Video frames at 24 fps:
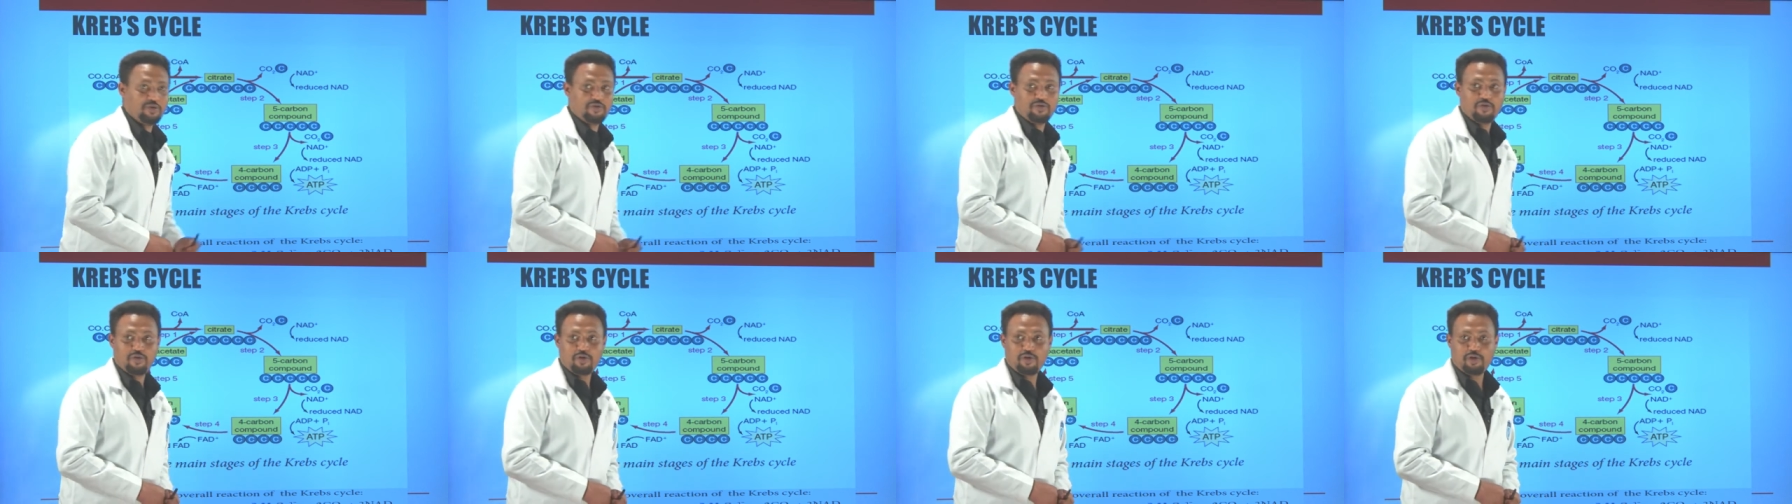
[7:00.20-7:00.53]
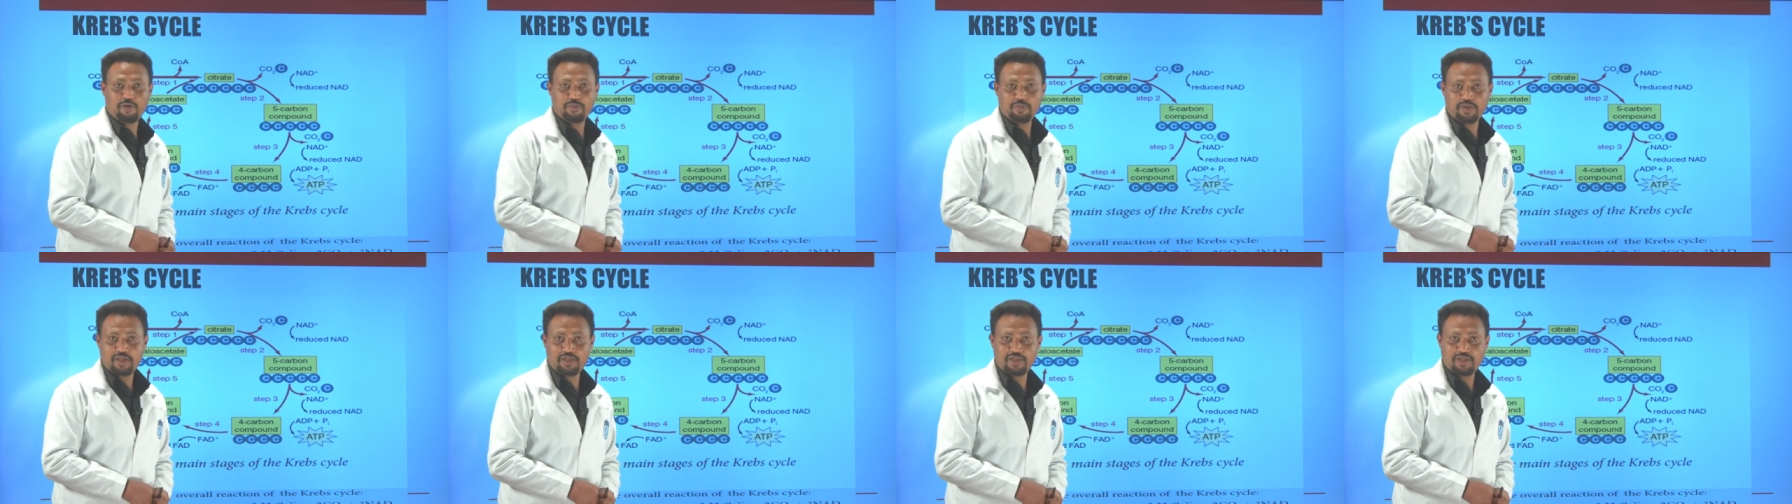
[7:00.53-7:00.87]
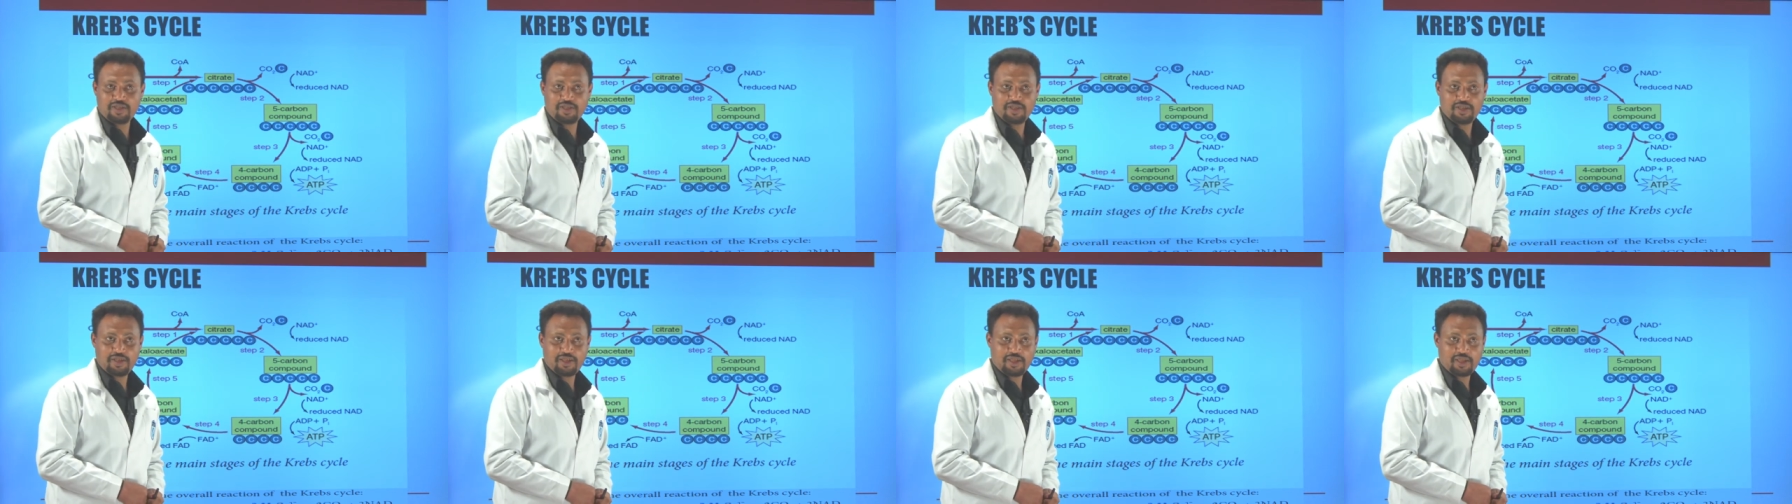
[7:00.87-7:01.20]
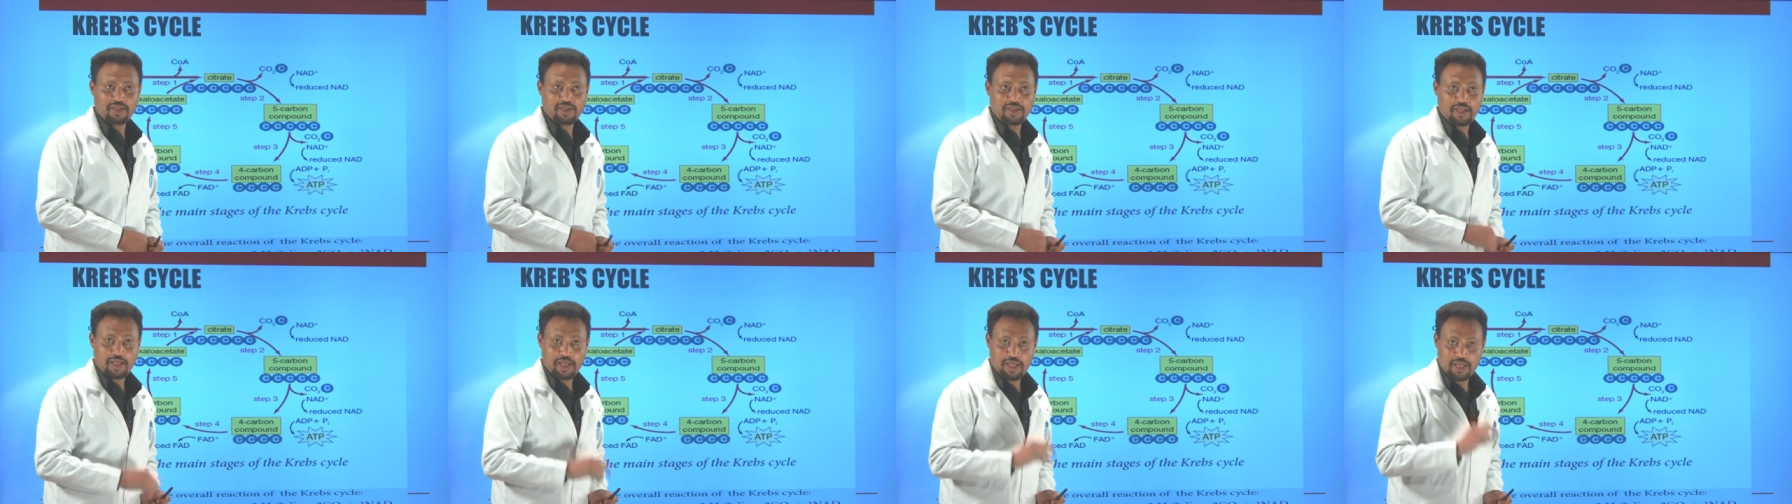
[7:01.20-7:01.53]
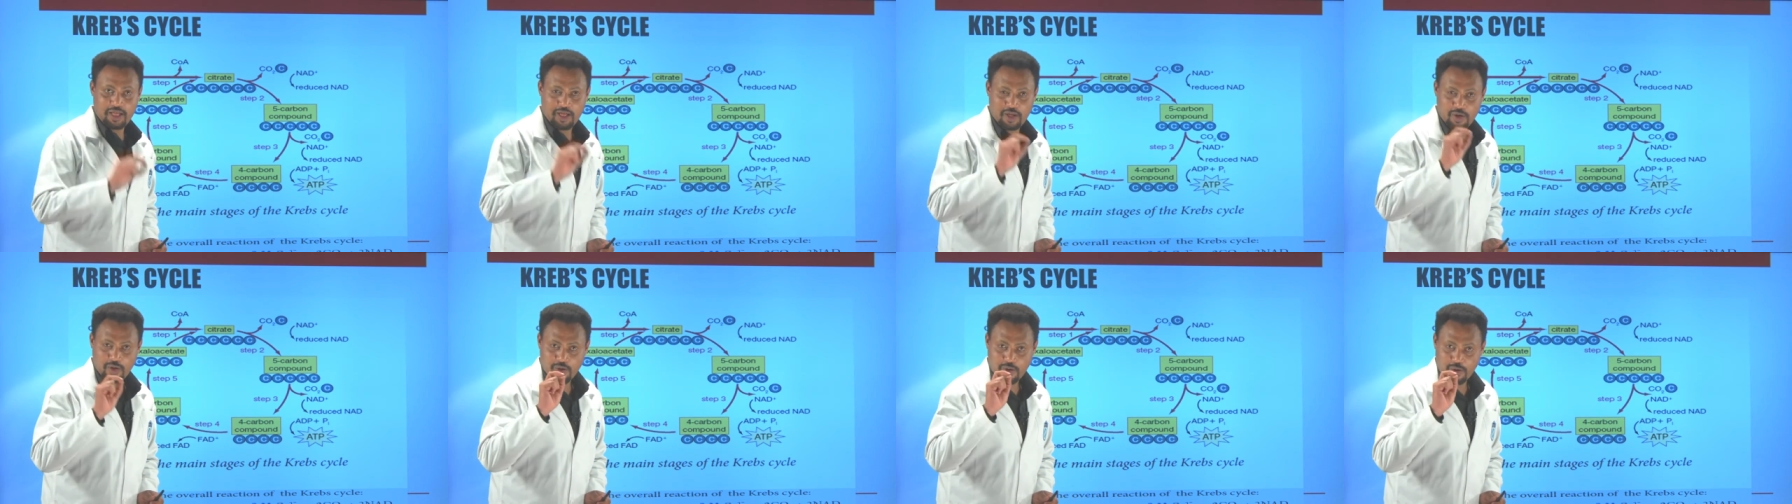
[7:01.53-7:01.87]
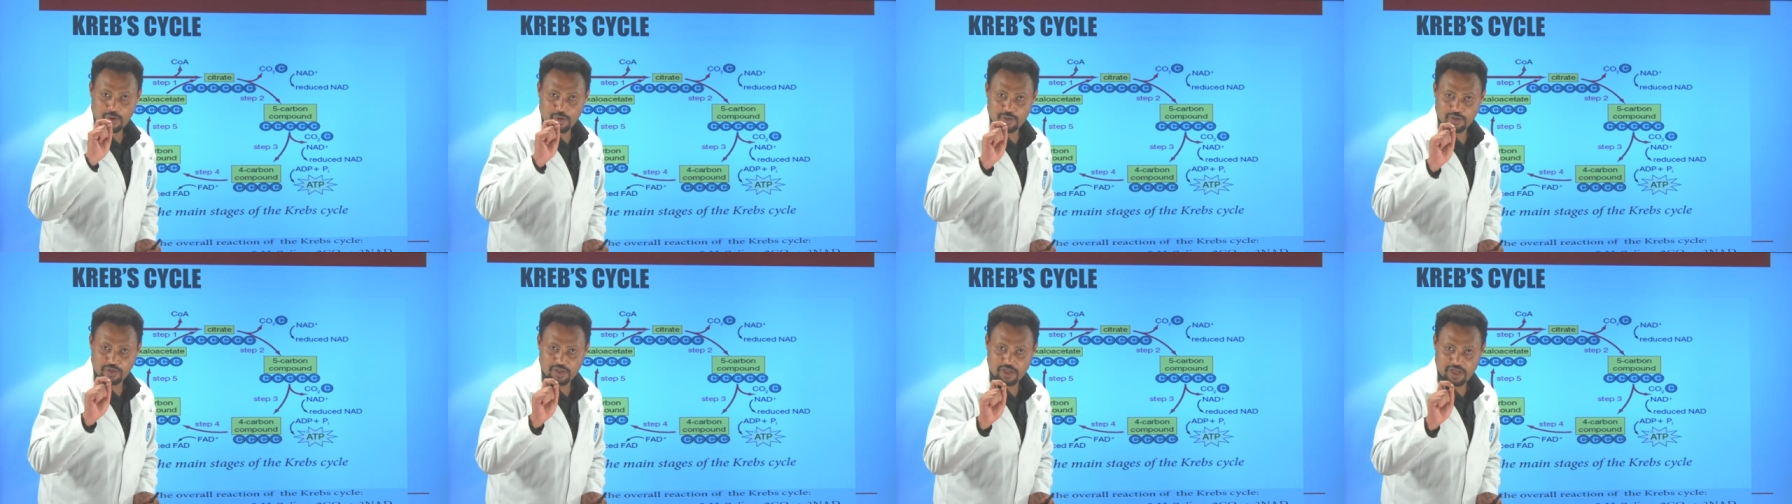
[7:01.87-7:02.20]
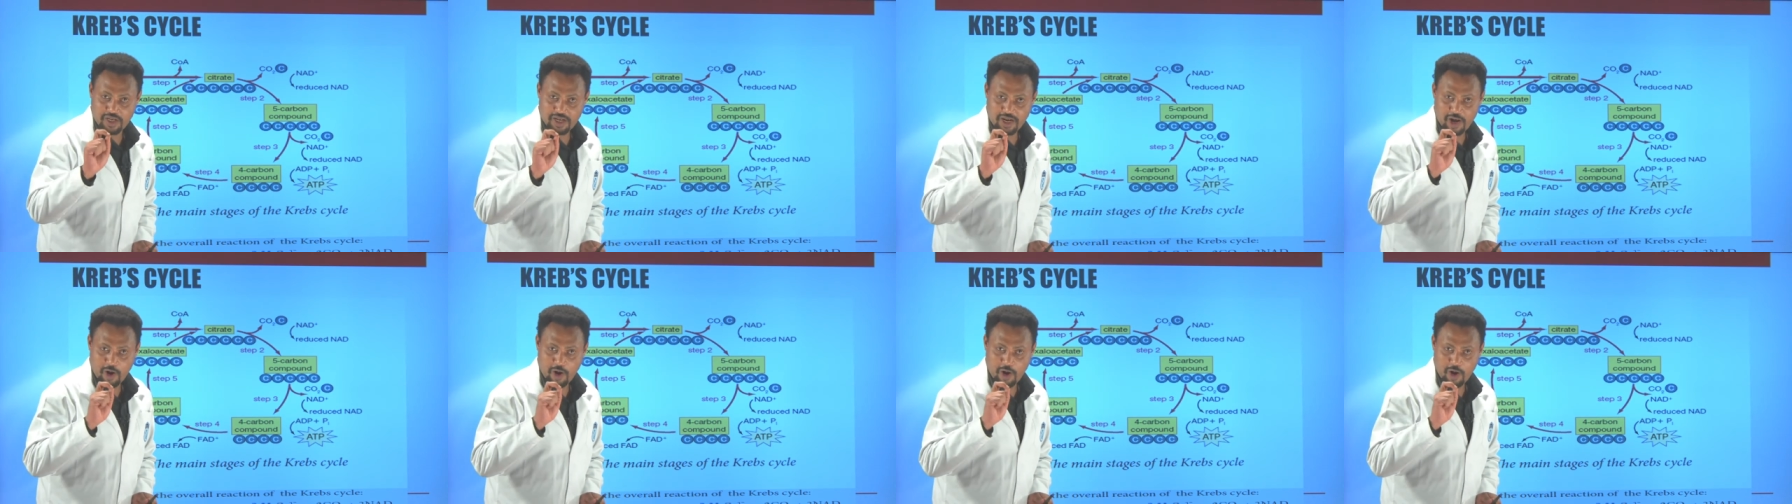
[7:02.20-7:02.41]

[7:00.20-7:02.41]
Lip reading: formed. Consider